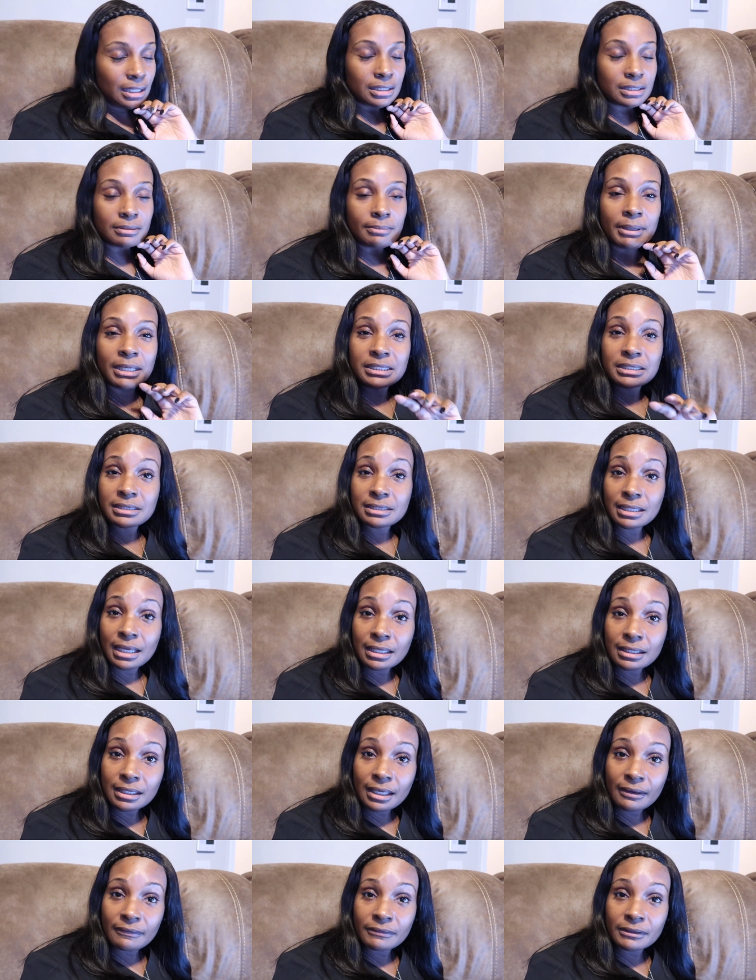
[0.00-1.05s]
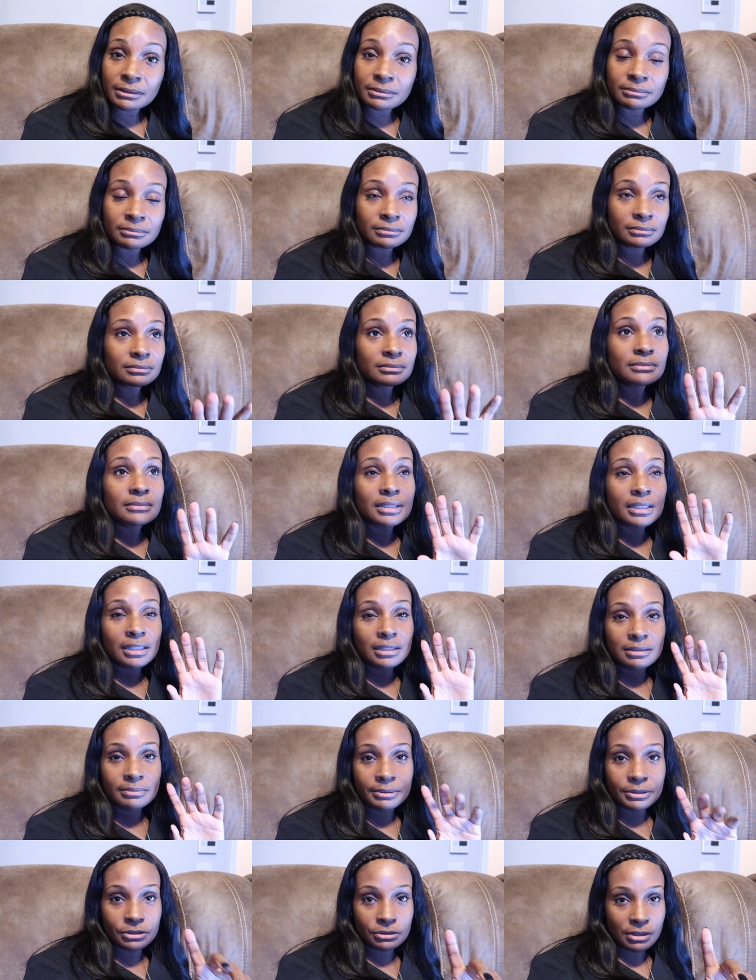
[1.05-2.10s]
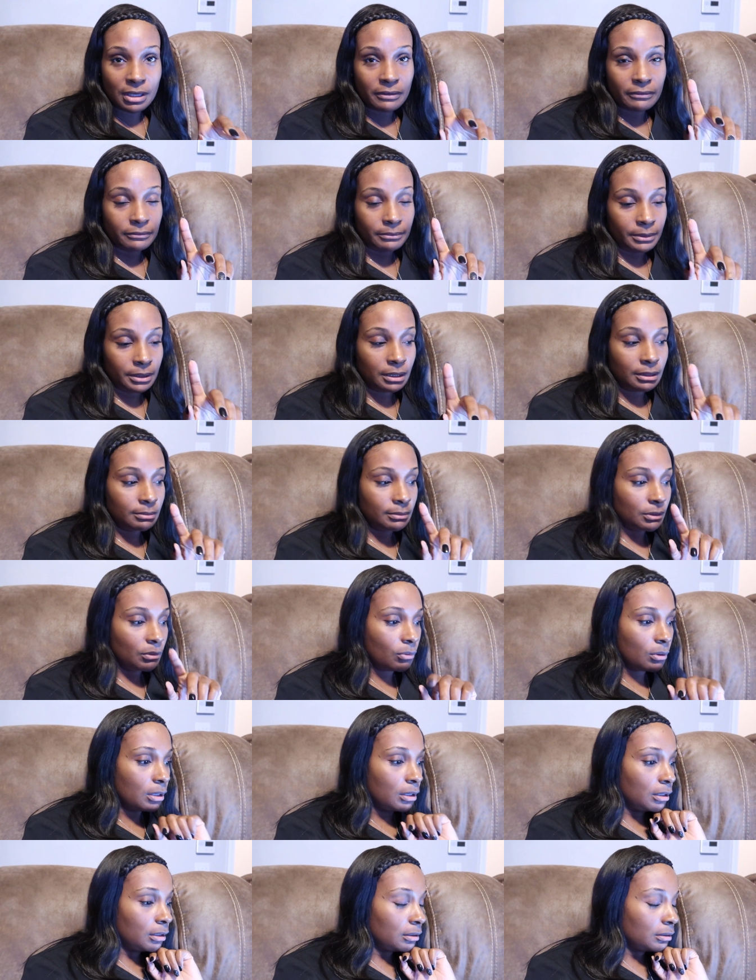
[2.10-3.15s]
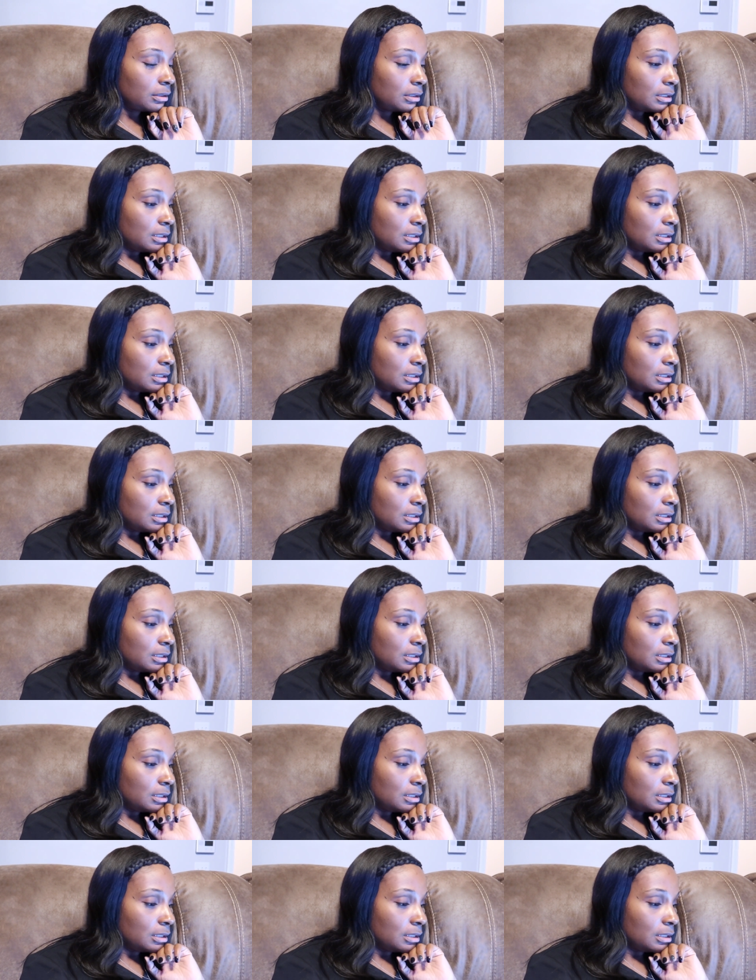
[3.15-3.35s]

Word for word: As much as I love him, who's been driving me up the wall.